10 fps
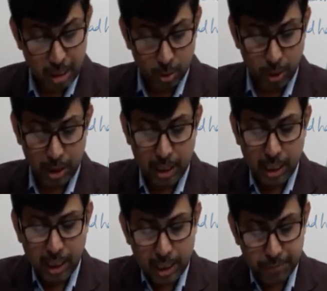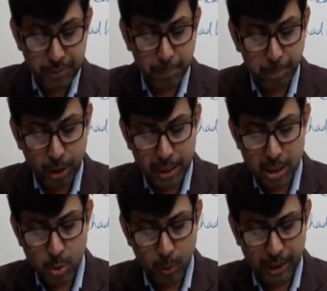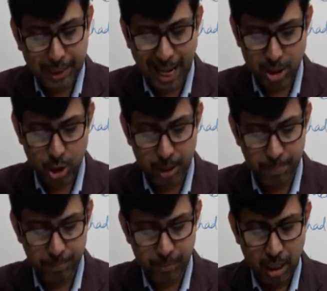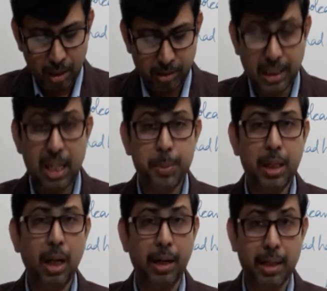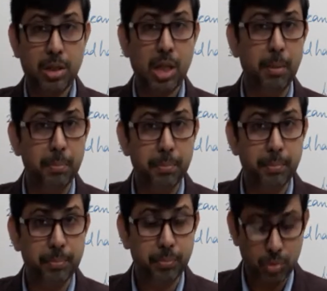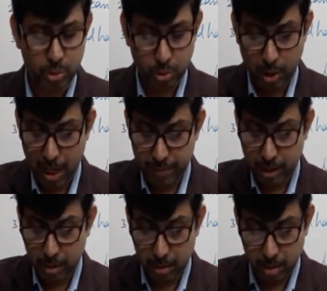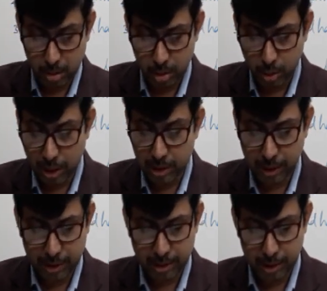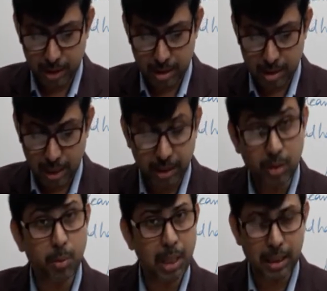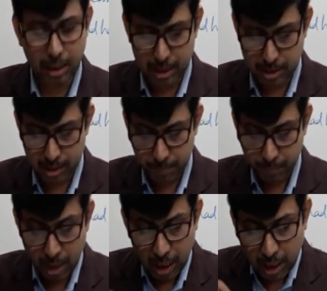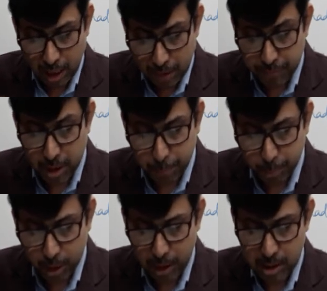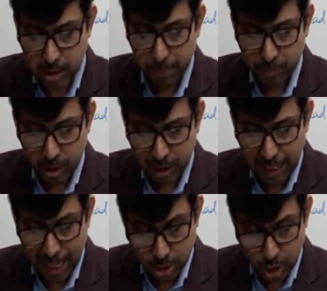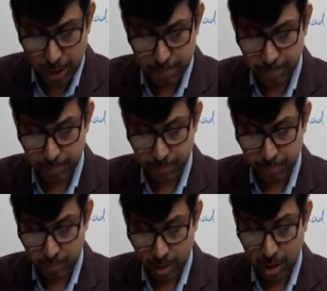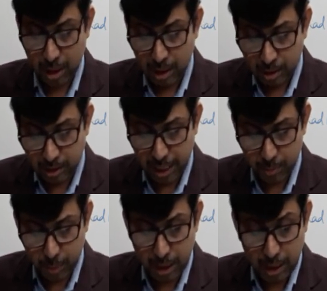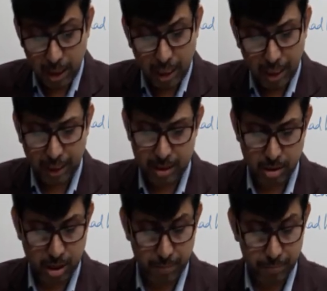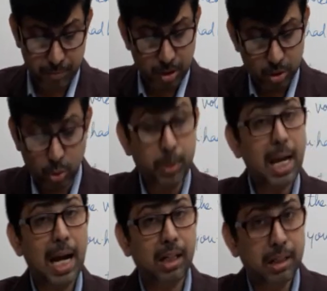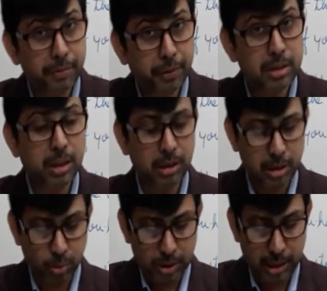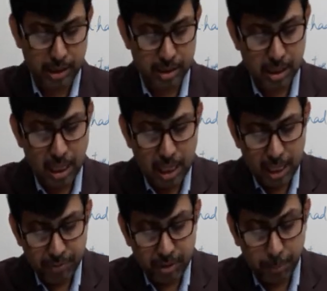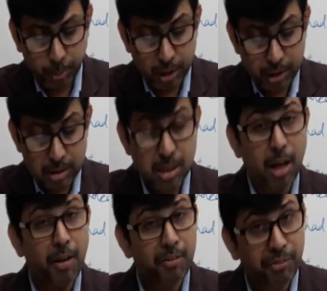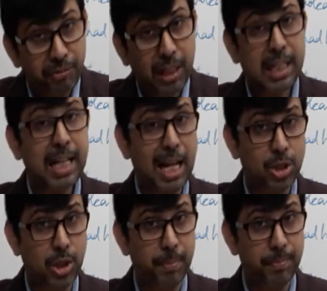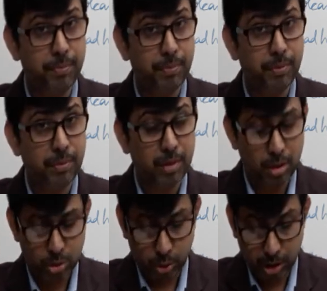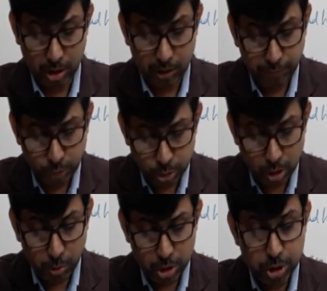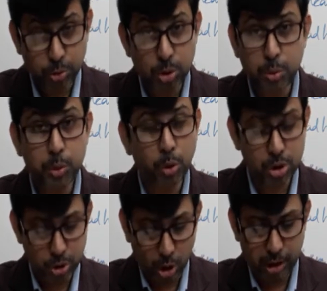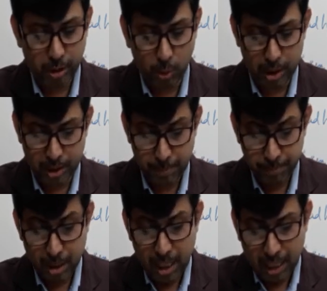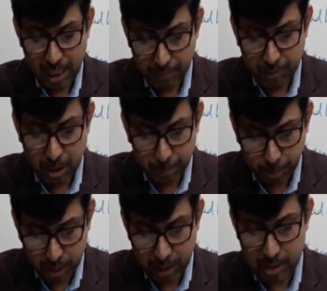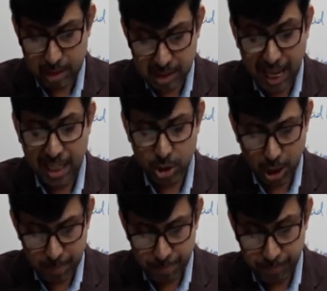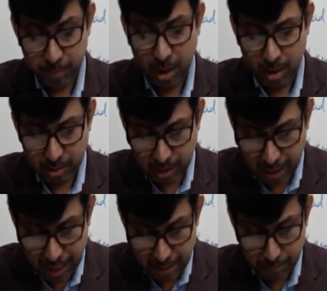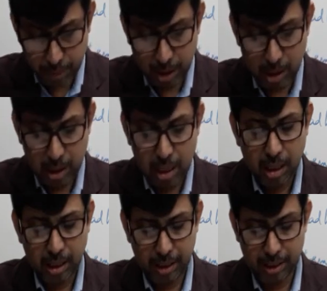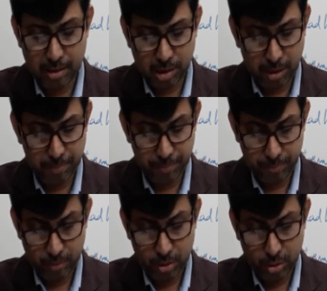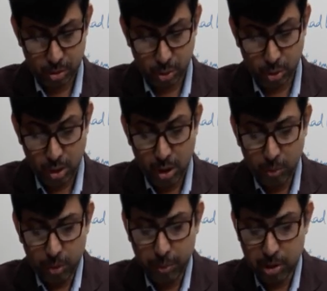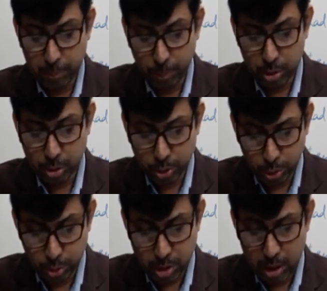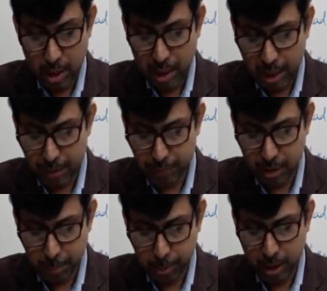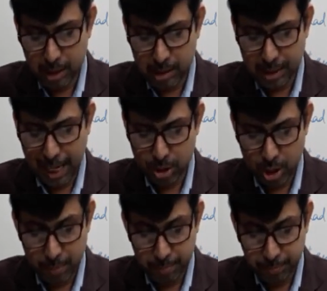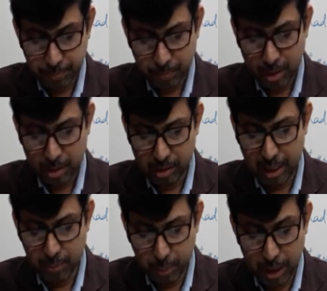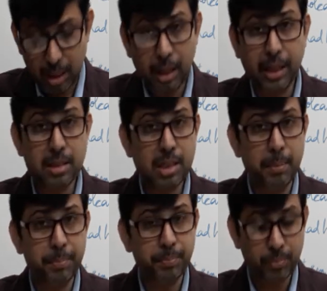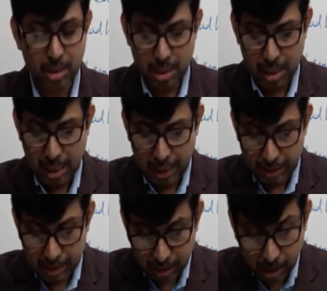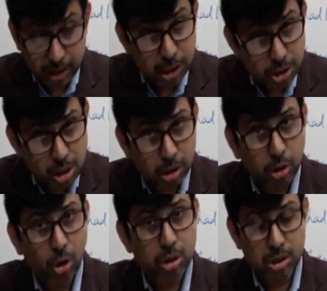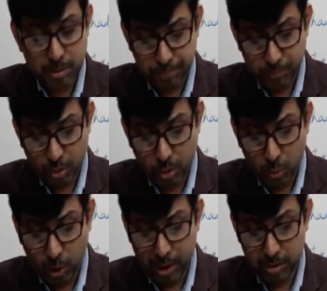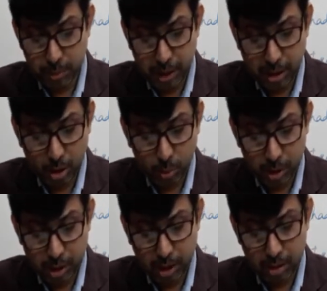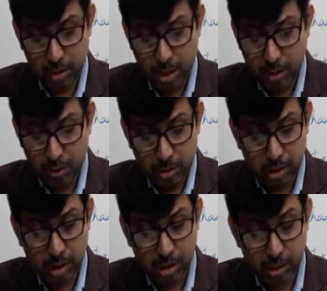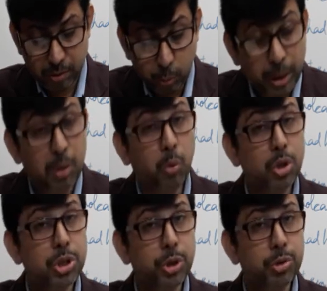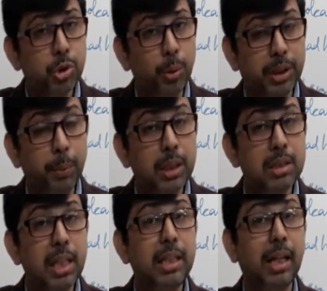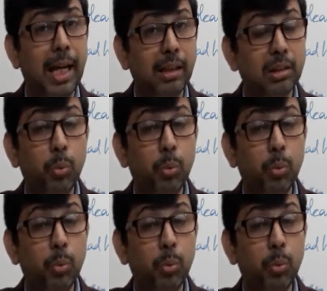Well, if the police will catch him, they will arrest him. So have a look at the correct sentence and then we will analyze it. If the police catch him, they will arrest him. So we had a difference in these two sentences. If the police will catch him. So here the future was used, which was not required. If the police catch him, they will arrest him. So we were supposed to use if the police catch him, they will arrest him. In the conditional clause, what has been written over here? The will was used over there, which is incorrect.